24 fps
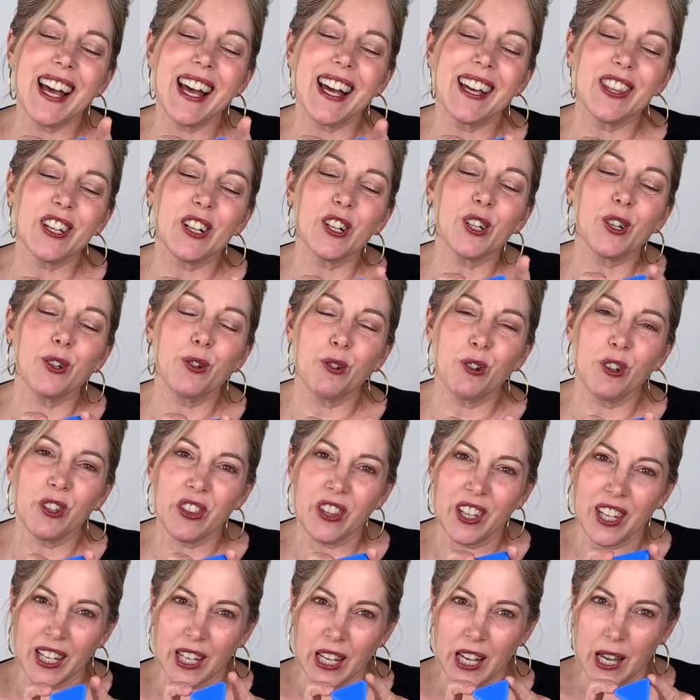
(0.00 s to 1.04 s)
other cool
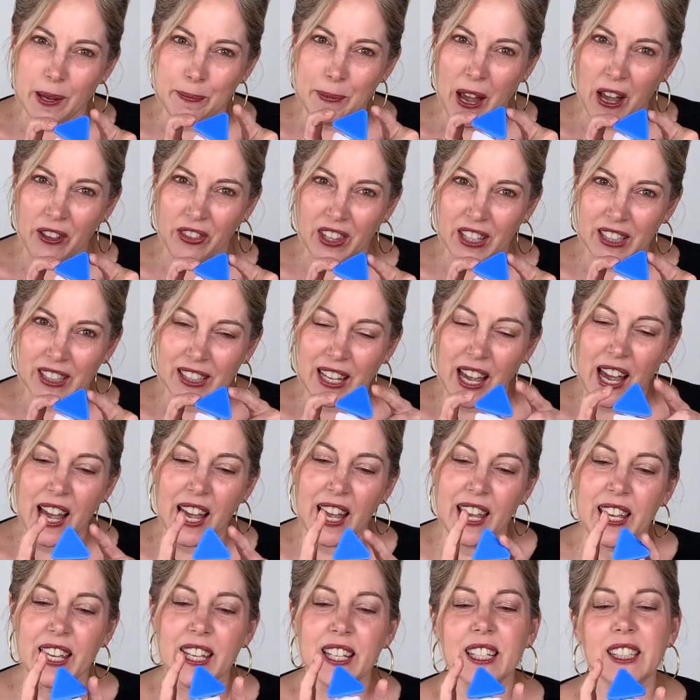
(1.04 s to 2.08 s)
thing about this guy
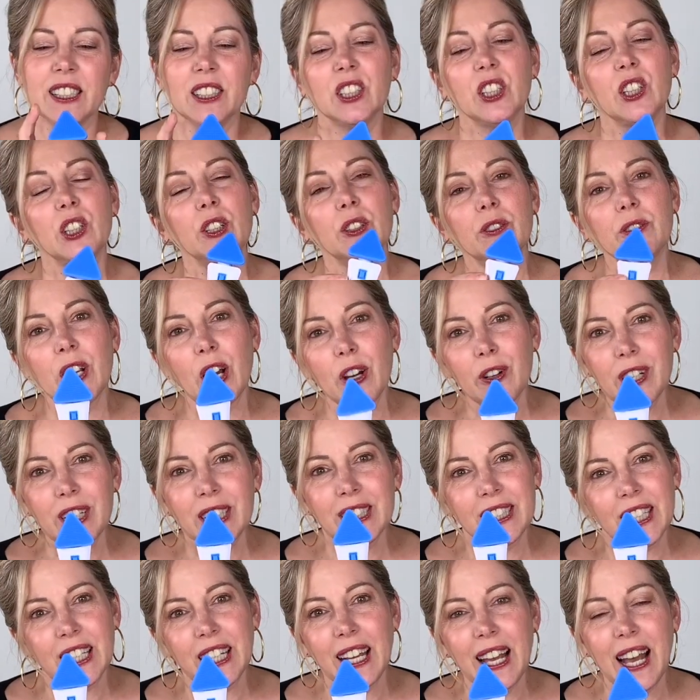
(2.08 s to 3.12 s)
is you notice
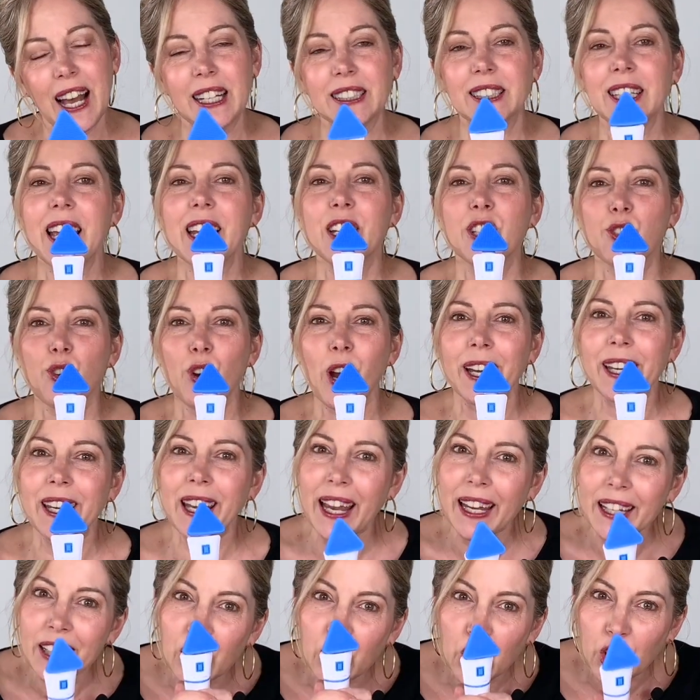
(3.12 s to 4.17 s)
that it has a
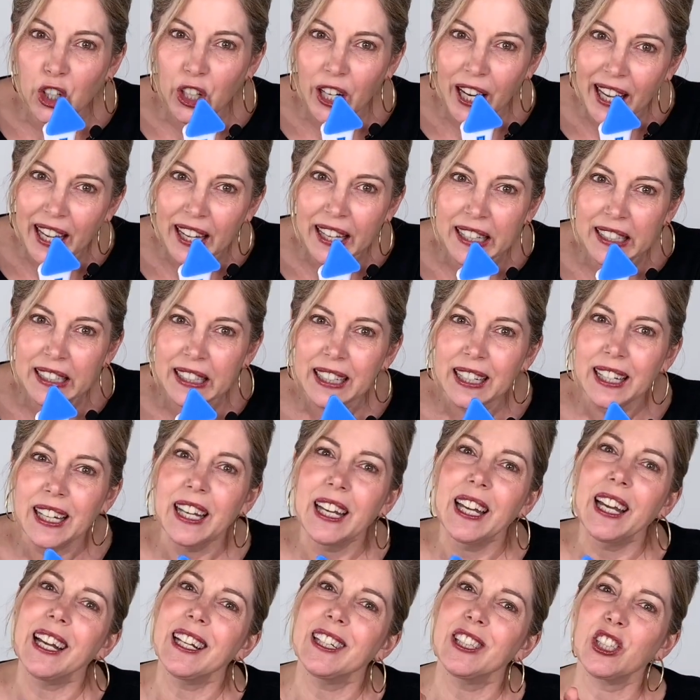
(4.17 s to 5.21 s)
triangular head
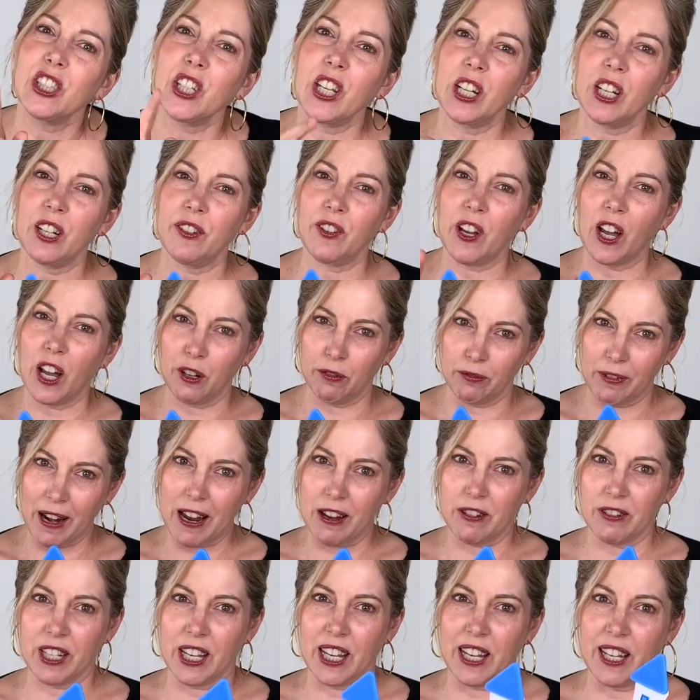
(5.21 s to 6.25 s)
instead of a
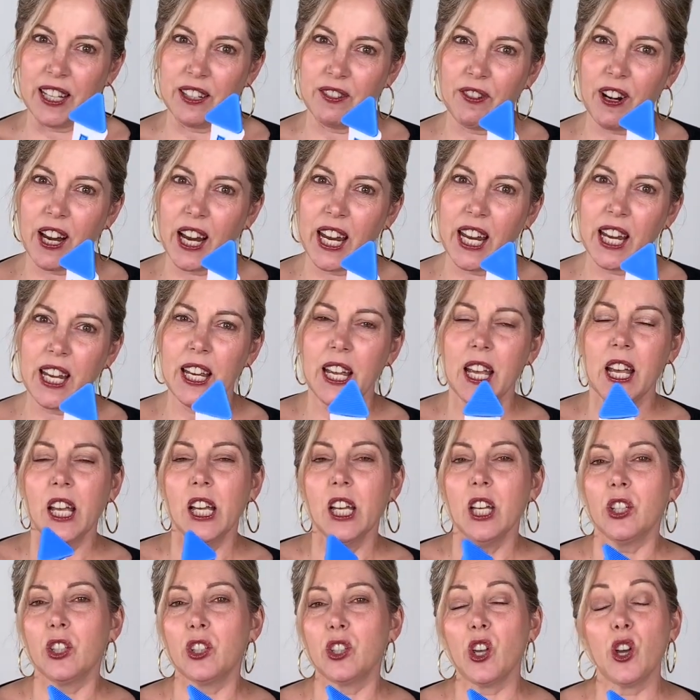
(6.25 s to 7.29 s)
round head, right?
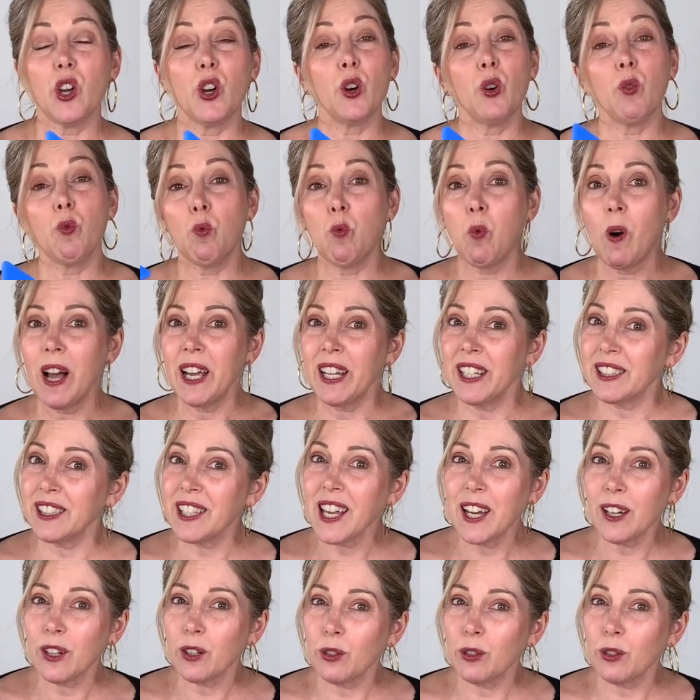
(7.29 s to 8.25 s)
So why is that